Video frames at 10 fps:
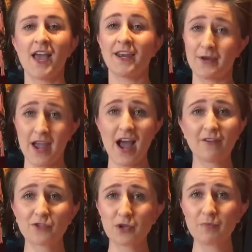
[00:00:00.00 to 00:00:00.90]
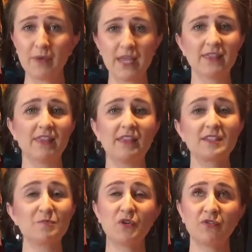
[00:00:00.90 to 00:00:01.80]
Now I have to admit that
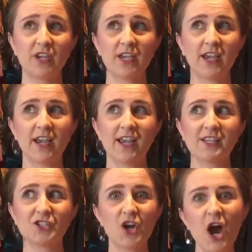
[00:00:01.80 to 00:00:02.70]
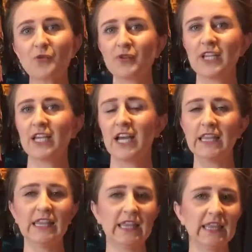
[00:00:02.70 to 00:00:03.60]
this movie is not really a
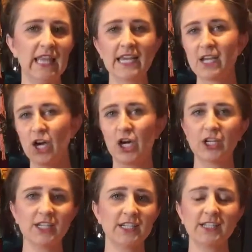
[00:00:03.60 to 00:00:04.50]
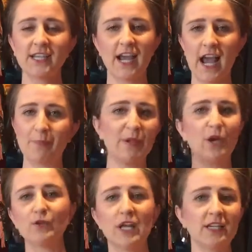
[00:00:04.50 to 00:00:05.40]
light-hearted,
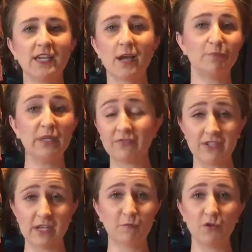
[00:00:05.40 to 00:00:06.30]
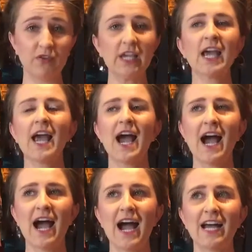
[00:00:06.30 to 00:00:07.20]
happy-go-lucky, uplifting movie.
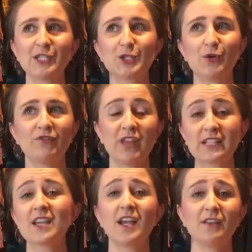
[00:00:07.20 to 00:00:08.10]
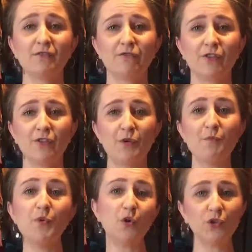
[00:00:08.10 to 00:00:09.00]
Uh, so if that's kind of the
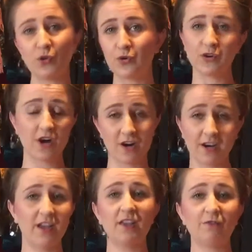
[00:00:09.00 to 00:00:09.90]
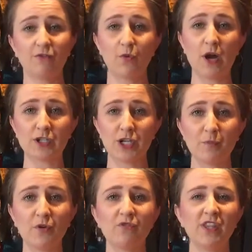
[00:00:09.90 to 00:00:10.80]
mood you are in for watching a
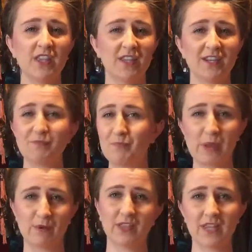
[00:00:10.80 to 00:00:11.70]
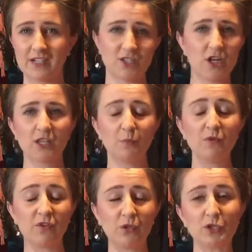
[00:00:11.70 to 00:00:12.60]
movie, then maybe that's not the
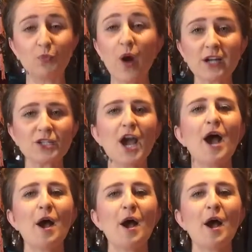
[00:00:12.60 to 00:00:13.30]
movie you should watch.